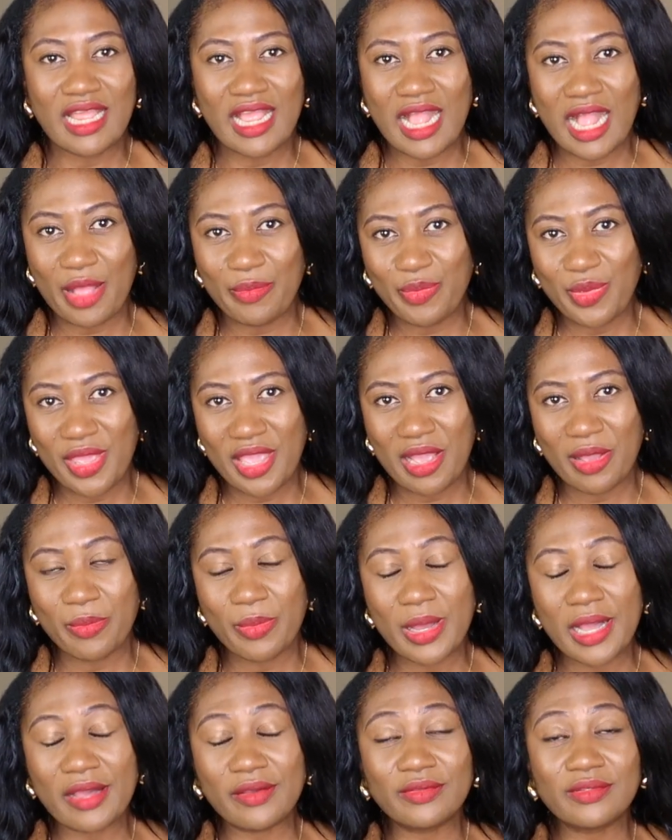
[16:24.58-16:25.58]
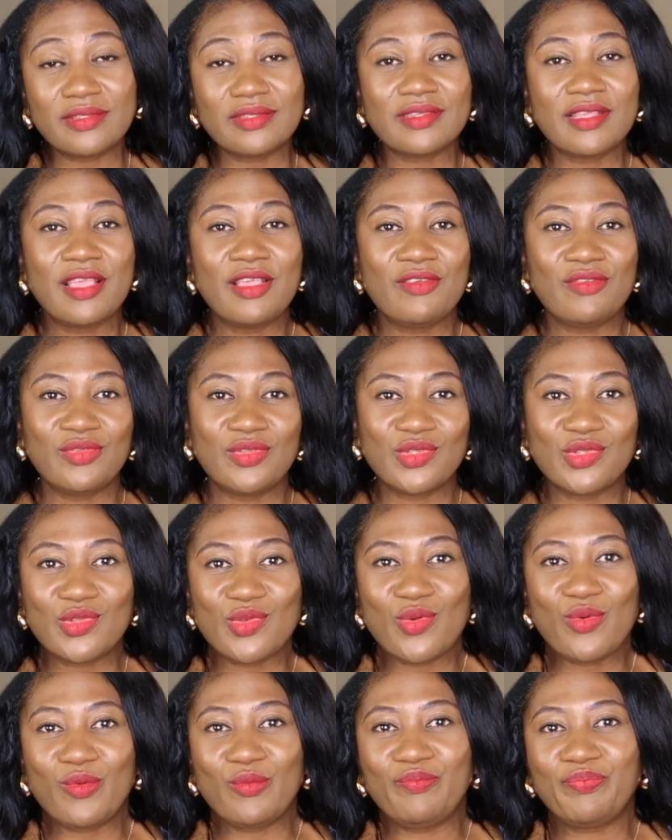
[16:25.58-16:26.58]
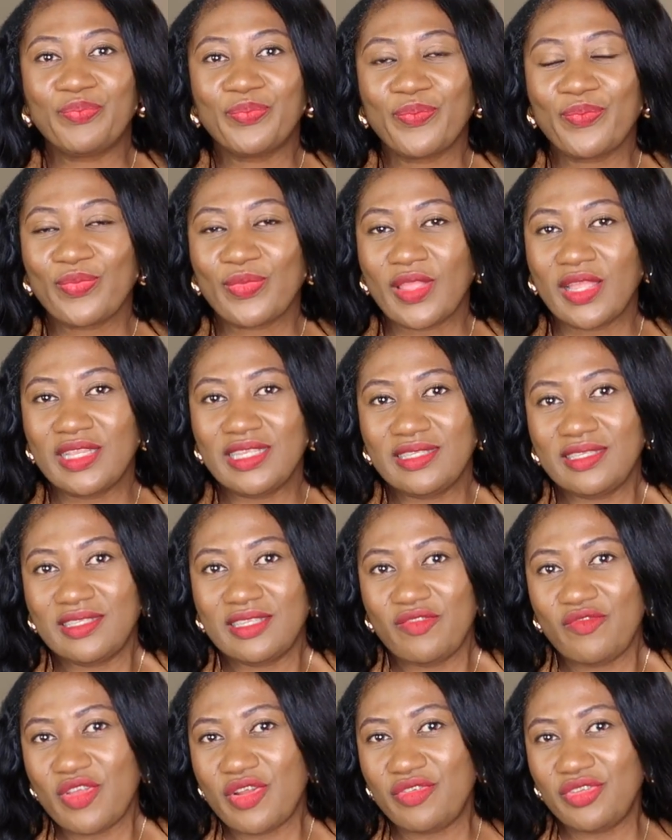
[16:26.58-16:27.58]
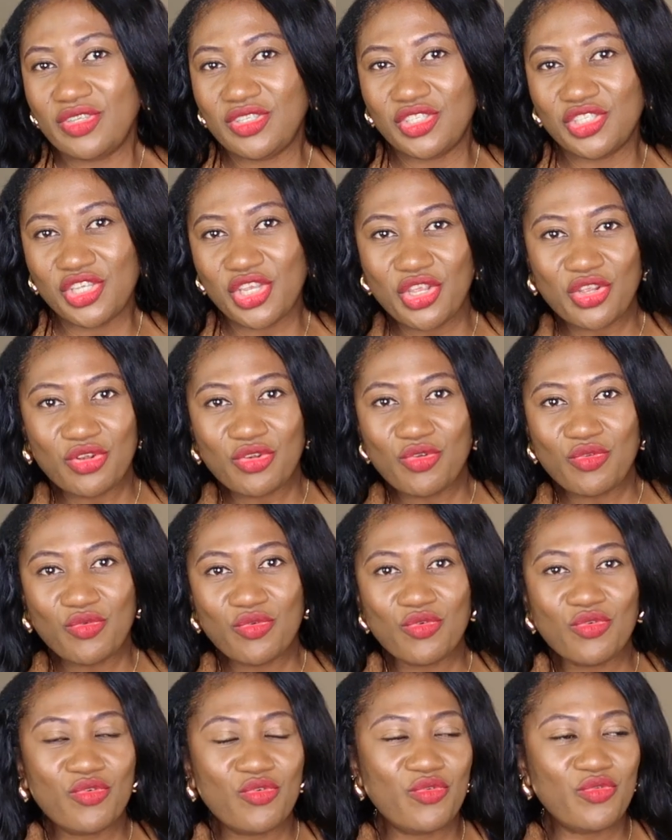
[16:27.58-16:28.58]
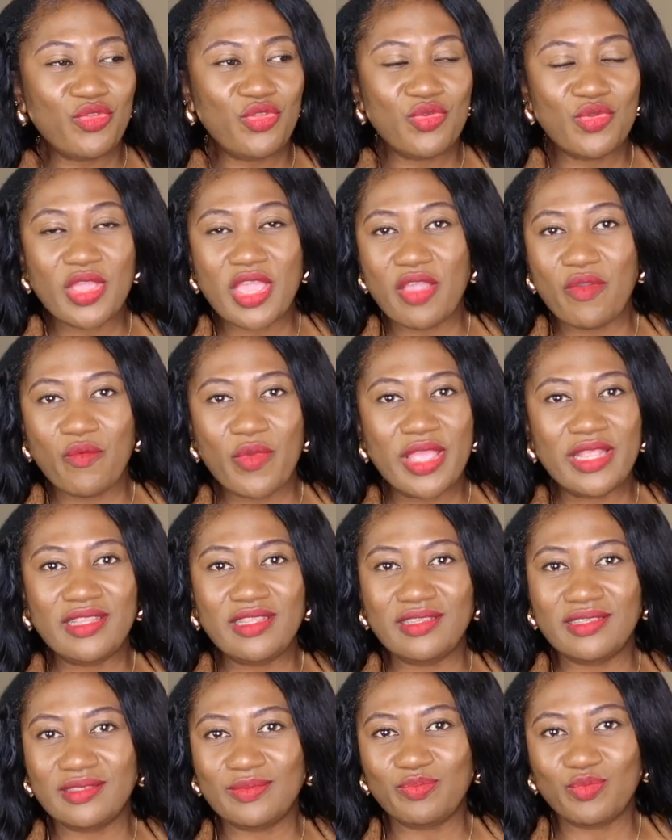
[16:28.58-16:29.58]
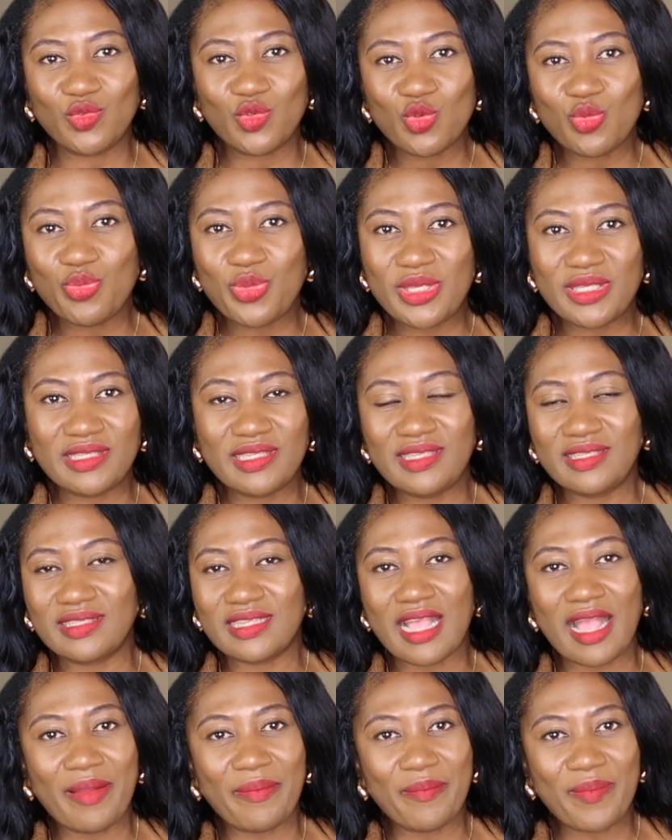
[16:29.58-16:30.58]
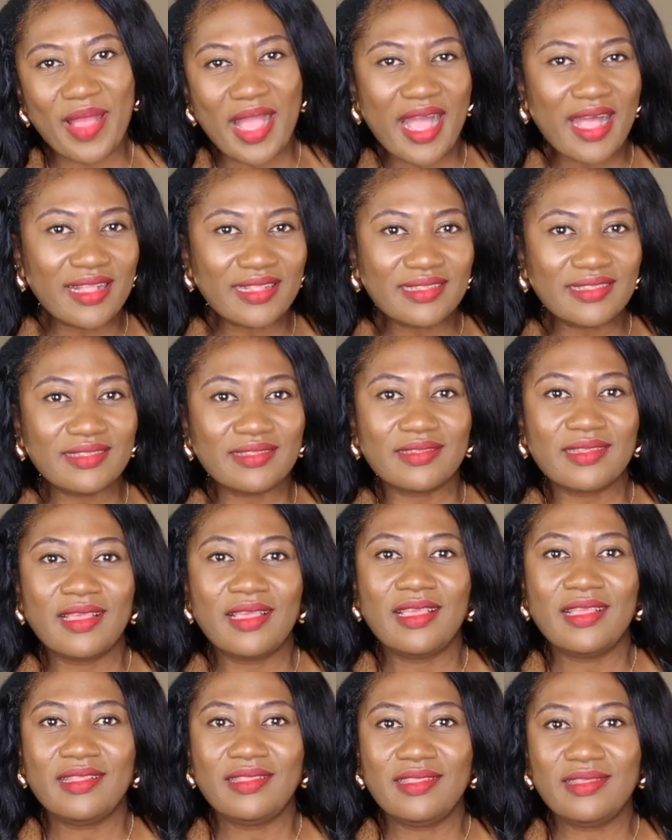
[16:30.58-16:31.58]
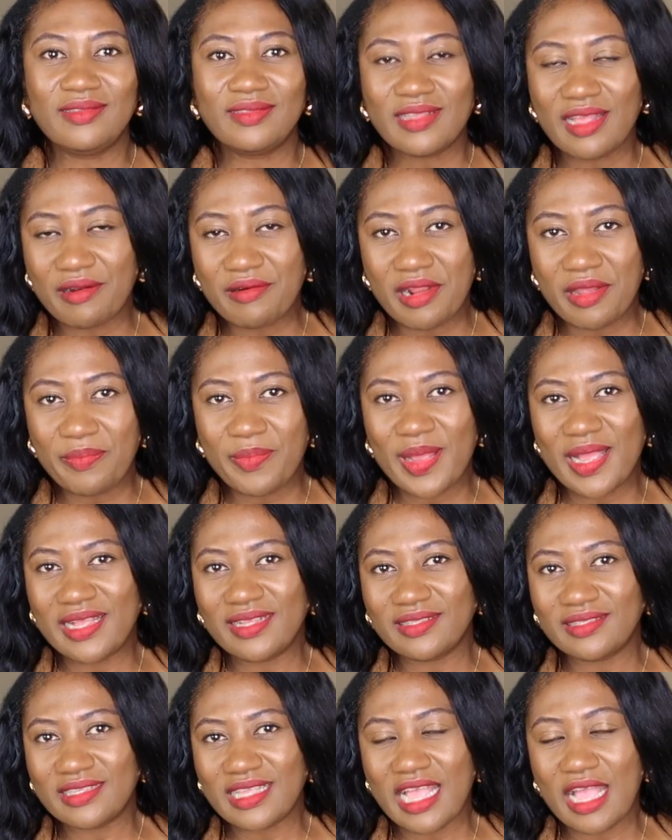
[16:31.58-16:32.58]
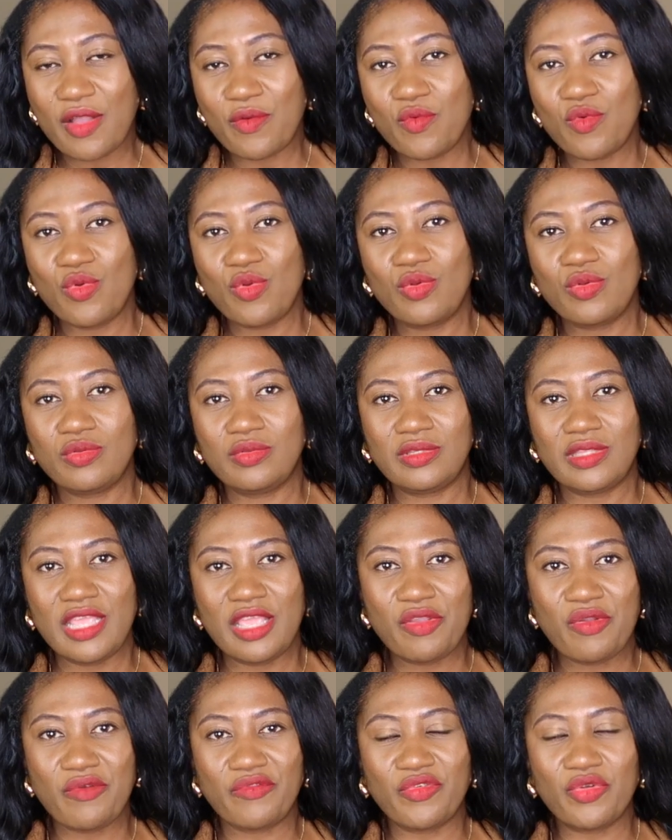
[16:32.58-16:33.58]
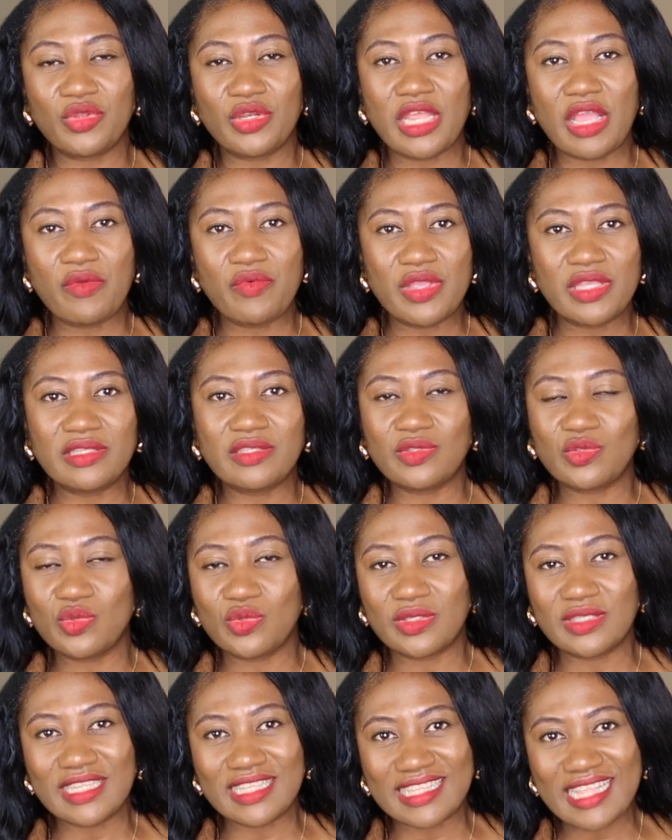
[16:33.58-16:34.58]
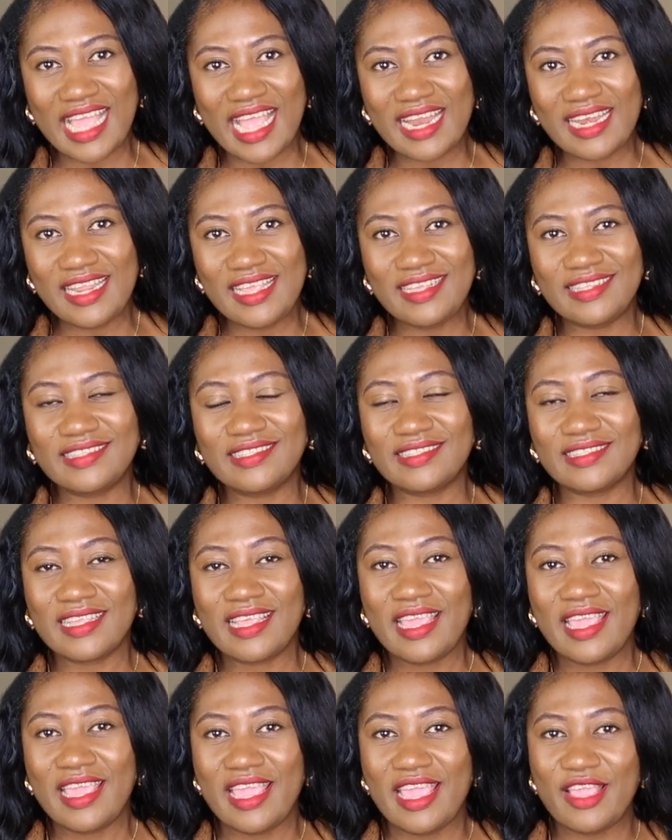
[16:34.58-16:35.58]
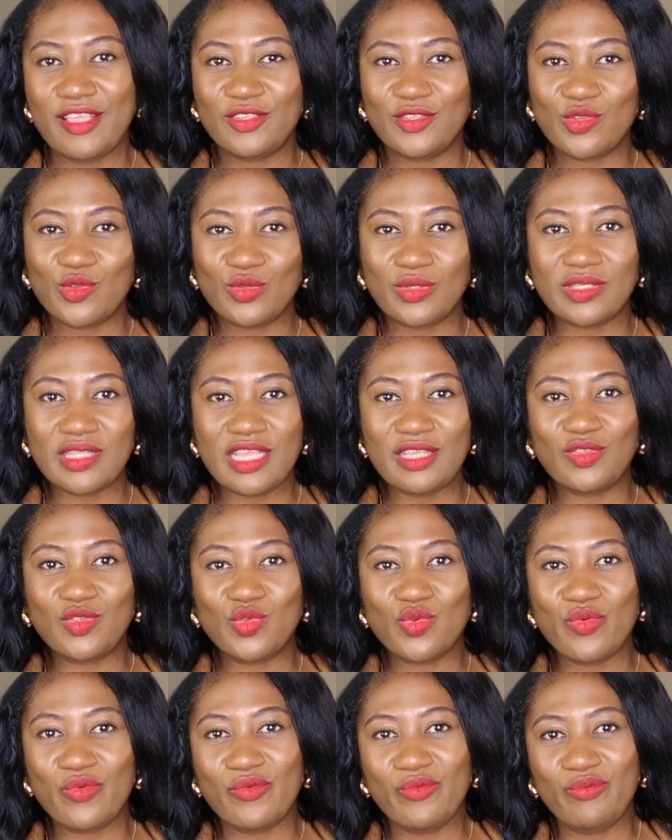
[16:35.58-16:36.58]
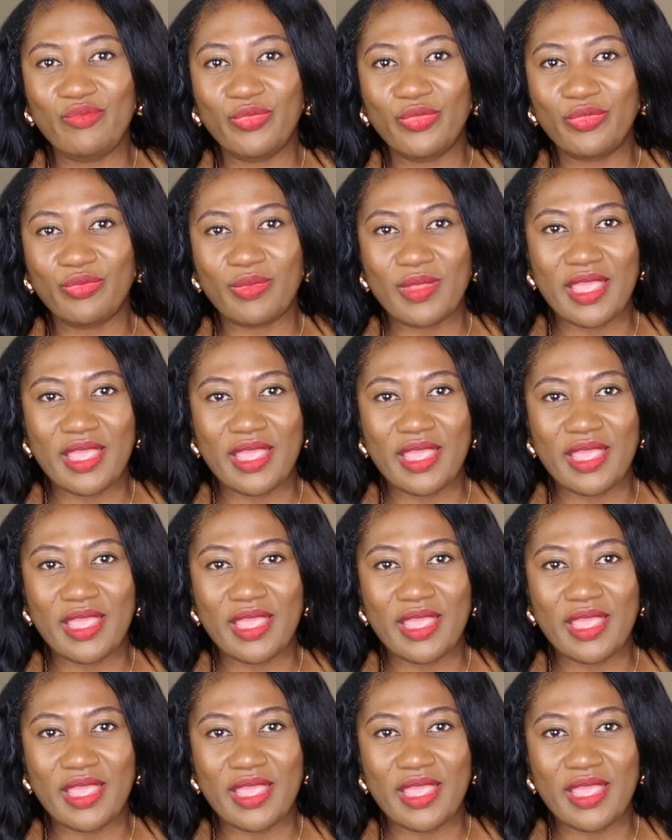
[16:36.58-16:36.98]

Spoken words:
happy about. So this is a very chic look. You can wear these two pieces apart. This Zara pants, I will think of other ways to style it, and so stay tuned